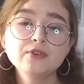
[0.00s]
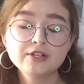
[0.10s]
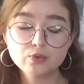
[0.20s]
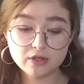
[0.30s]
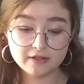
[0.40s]

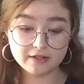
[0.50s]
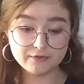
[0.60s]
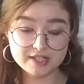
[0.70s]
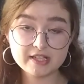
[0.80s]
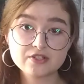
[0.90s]
if
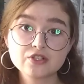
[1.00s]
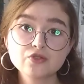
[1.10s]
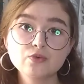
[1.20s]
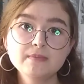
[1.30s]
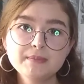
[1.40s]
this
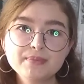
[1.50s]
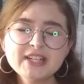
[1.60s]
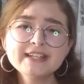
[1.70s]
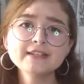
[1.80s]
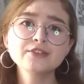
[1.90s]
decision will be
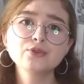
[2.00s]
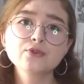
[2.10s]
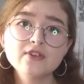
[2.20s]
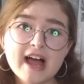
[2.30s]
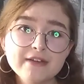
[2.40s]
bringing into
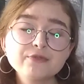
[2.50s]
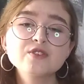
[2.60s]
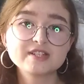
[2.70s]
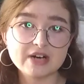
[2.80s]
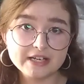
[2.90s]
your life,
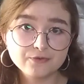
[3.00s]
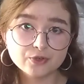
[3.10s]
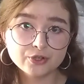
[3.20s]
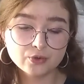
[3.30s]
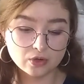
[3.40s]
it's right
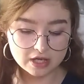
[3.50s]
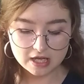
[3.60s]
for you.